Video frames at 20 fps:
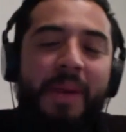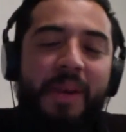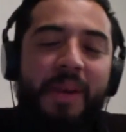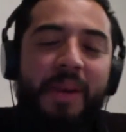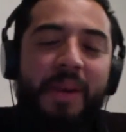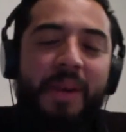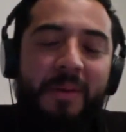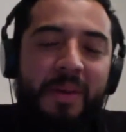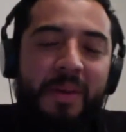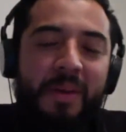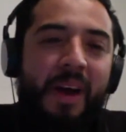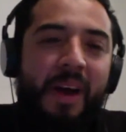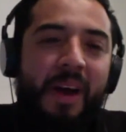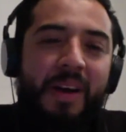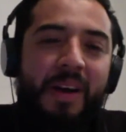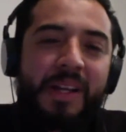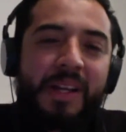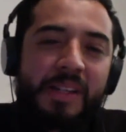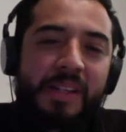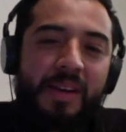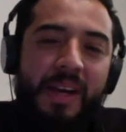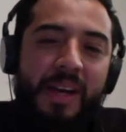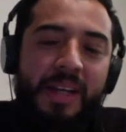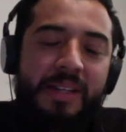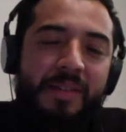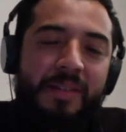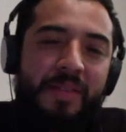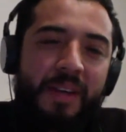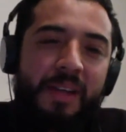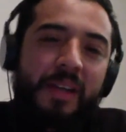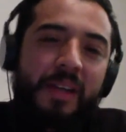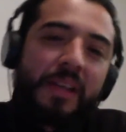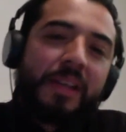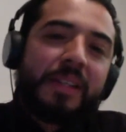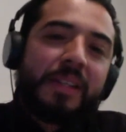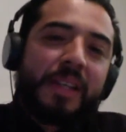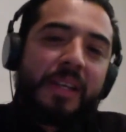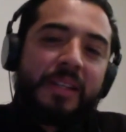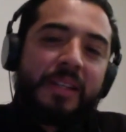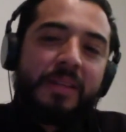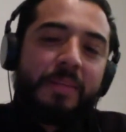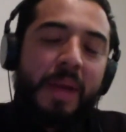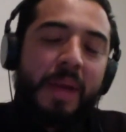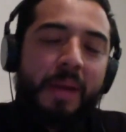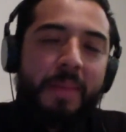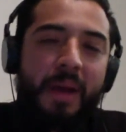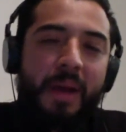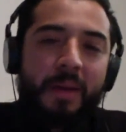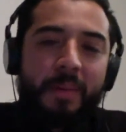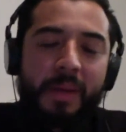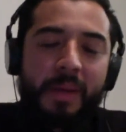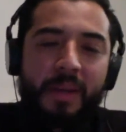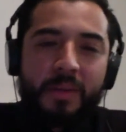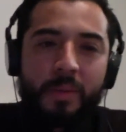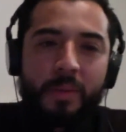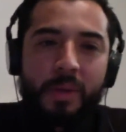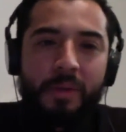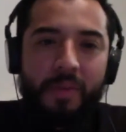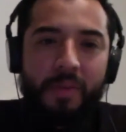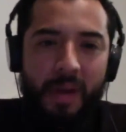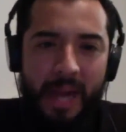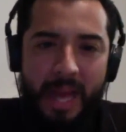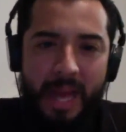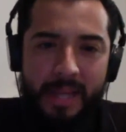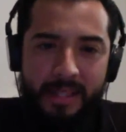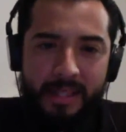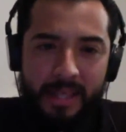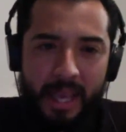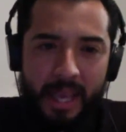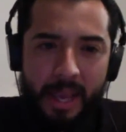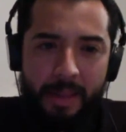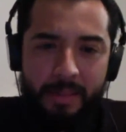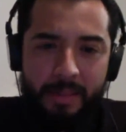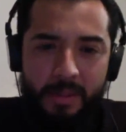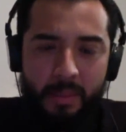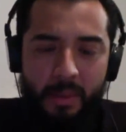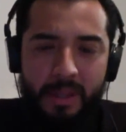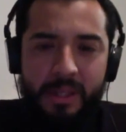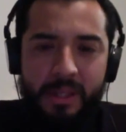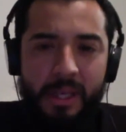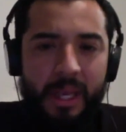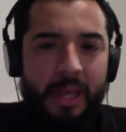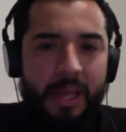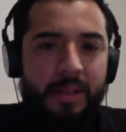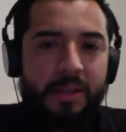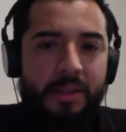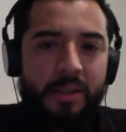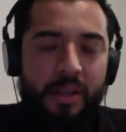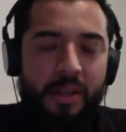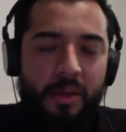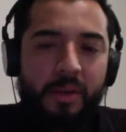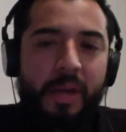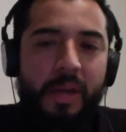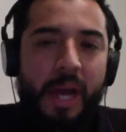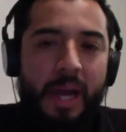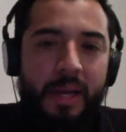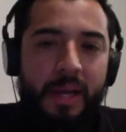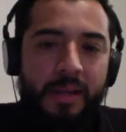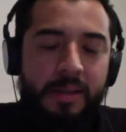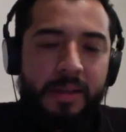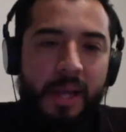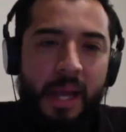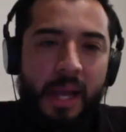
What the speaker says: you know what? RSL has a very good taste in my mouth, because one of our last games was against you guys,